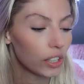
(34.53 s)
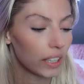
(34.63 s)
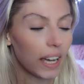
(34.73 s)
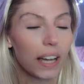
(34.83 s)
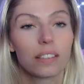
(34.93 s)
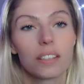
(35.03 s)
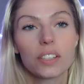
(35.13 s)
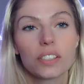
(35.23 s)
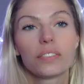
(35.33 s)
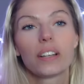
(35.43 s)
Like I had
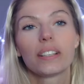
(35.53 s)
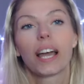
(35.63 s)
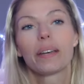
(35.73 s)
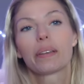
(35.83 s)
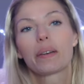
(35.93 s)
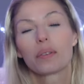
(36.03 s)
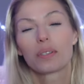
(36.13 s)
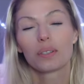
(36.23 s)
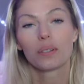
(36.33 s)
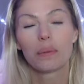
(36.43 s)
such a fun time, like it was
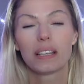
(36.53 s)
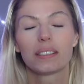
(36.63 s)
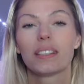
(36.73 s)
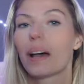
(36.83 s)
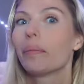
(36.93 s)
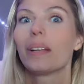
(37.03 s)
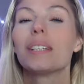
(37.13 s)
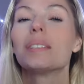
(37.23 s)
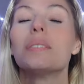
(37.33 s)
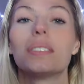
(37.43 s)
so amazing. That
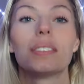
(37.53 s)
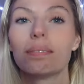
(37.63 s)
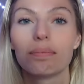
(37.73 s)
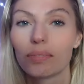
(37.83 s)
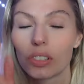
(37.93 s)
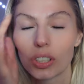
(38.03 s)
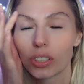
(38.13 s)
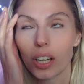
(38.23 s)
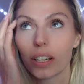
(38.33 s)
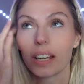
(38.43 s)
place was
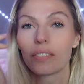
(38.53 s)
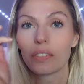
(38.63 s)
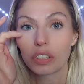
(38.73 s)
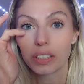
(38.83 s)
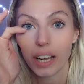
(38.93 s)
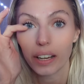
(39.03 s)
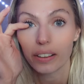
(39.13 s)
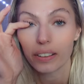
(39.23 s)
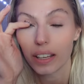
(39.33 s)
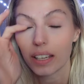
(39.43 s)
stunning. I've never seen
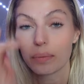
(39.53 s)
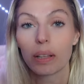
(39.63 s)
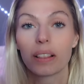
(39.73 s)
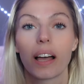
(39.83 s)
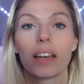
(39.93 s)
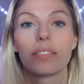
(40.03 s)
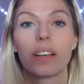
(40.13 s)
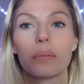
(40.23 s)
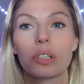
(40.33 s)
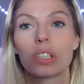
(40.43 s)
anything like it in my life.
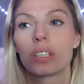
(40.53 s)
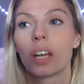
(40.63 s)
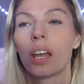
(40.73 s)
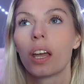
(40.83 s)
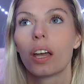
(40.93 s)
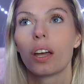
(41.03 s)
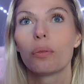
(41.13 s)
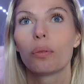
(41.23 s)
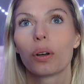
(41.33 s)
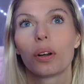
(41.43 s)
Like we just
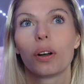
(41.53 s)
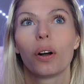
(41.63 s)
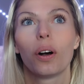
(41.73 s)
were